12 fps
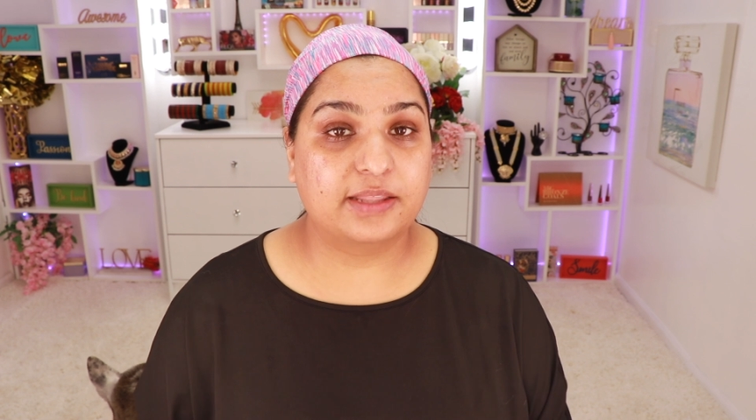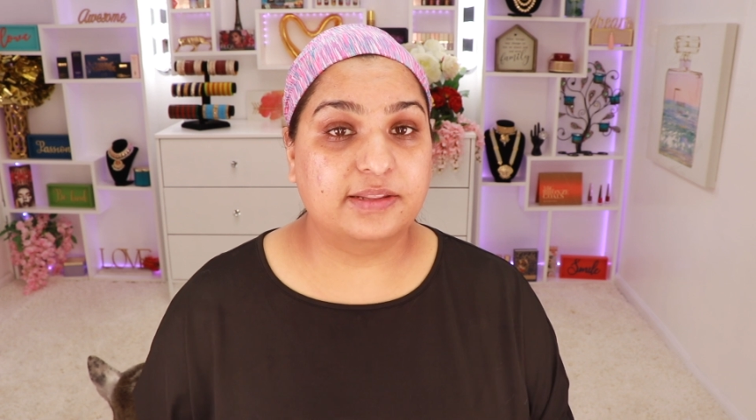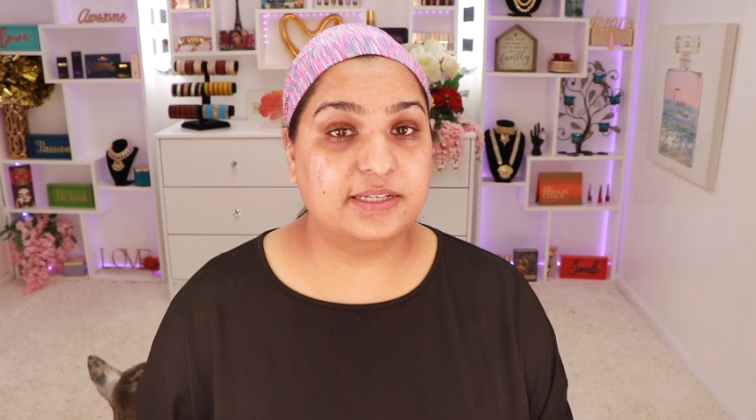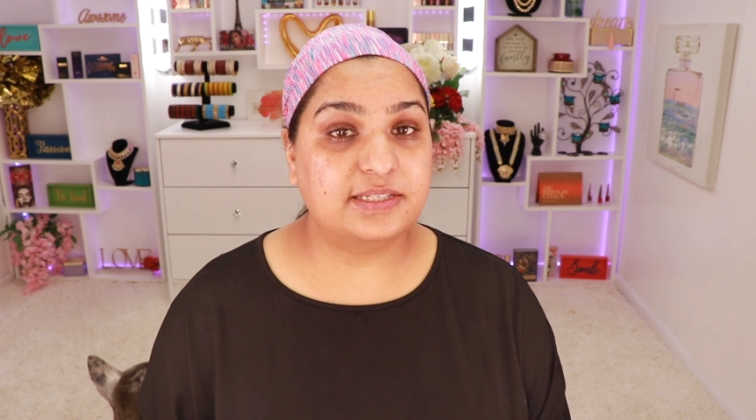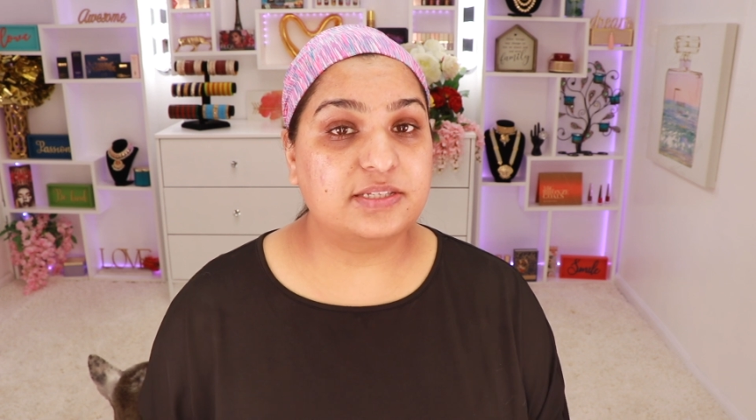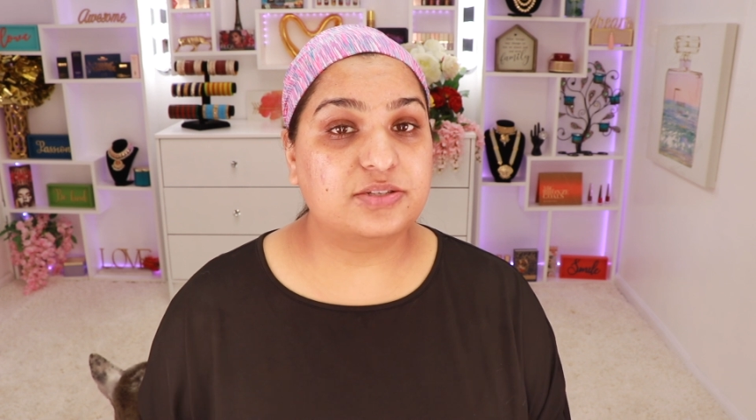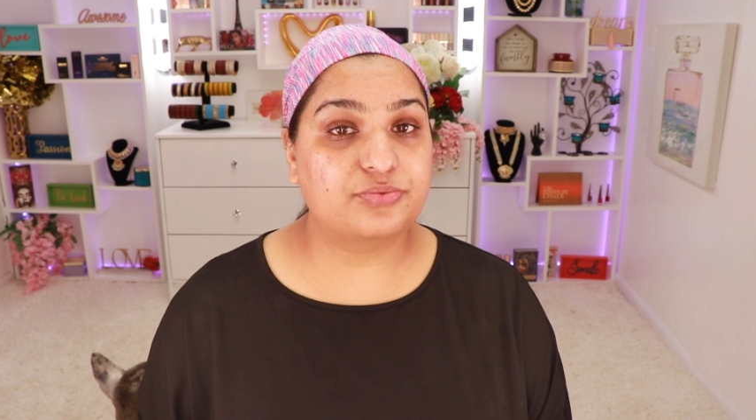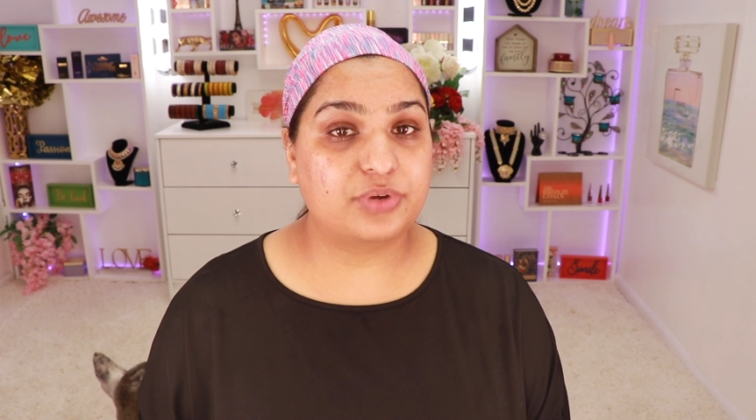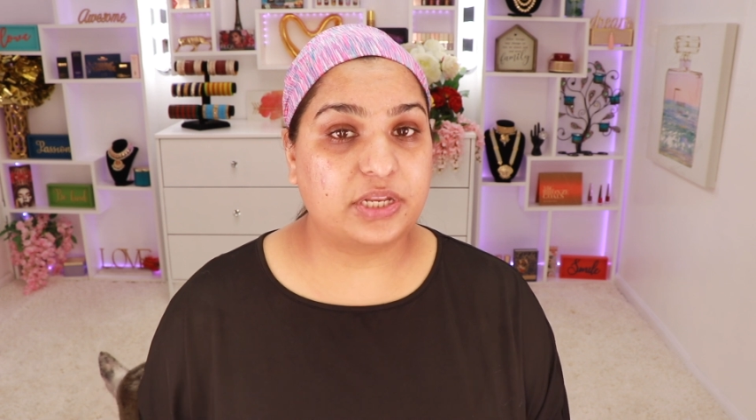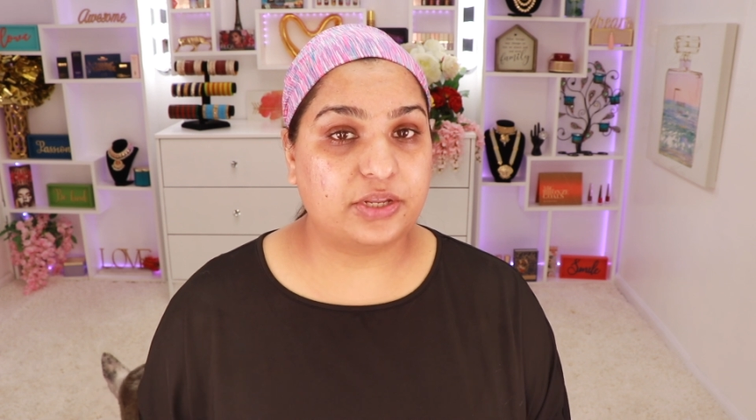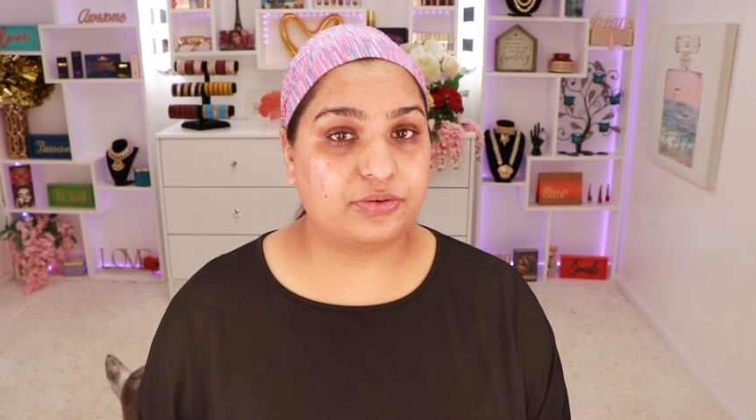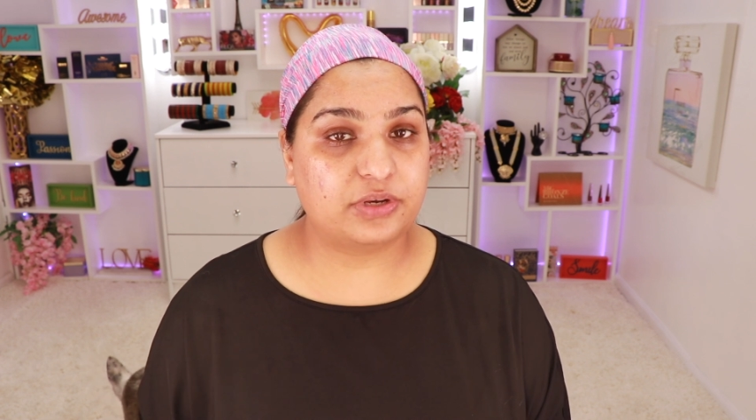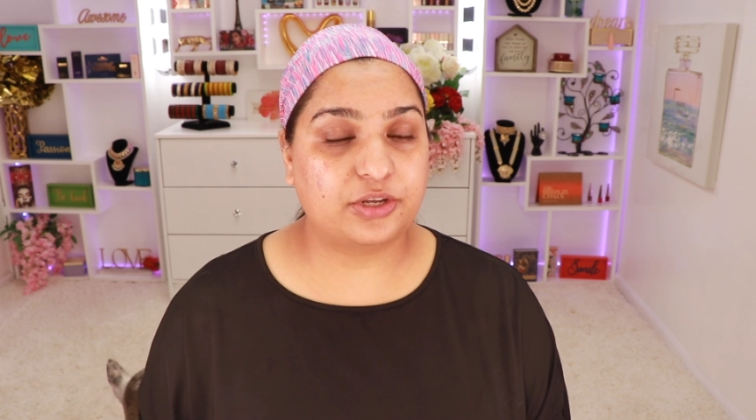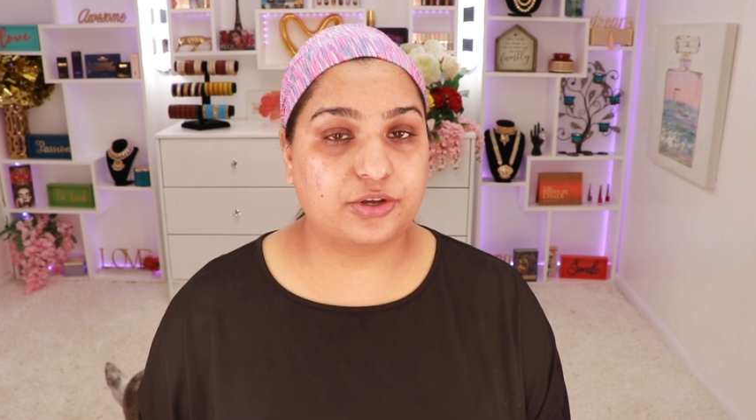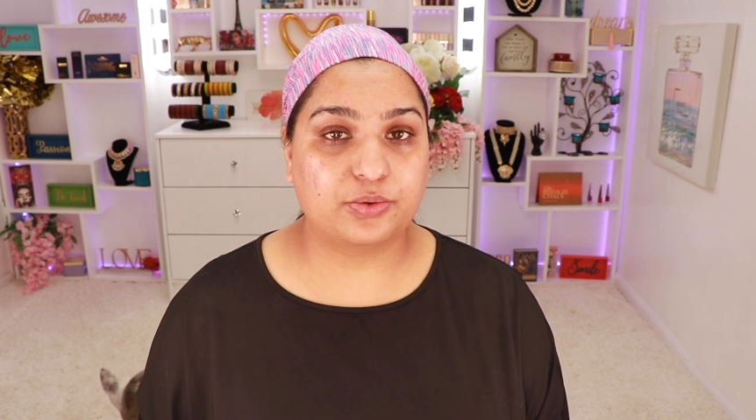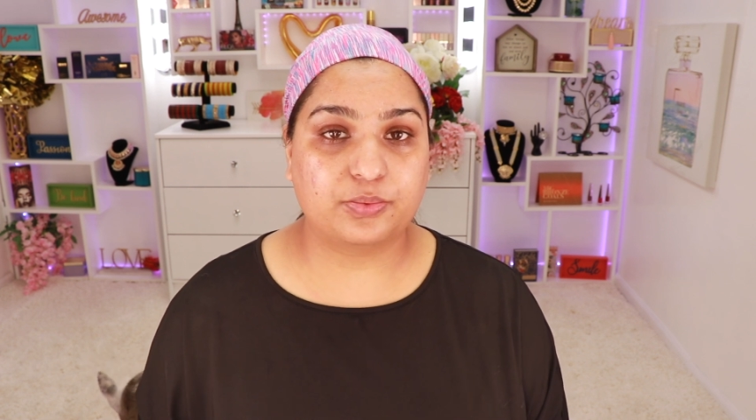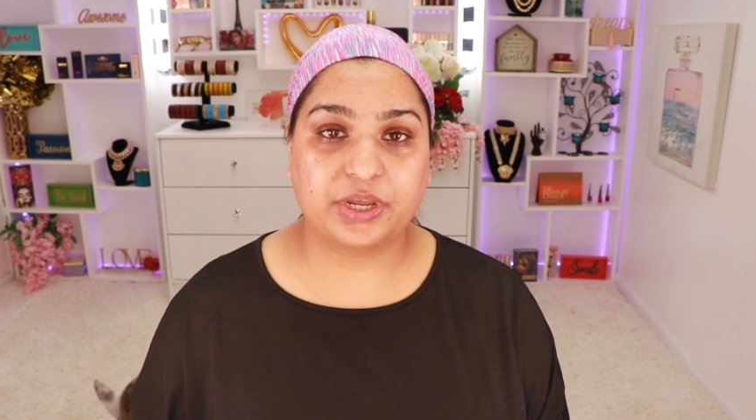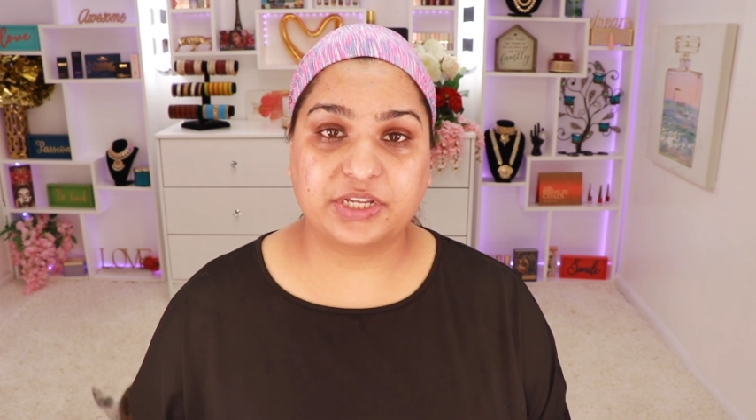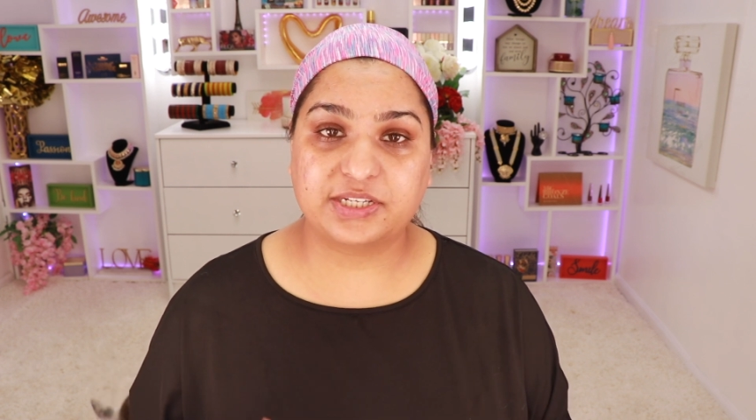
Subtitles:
this is a really, really good way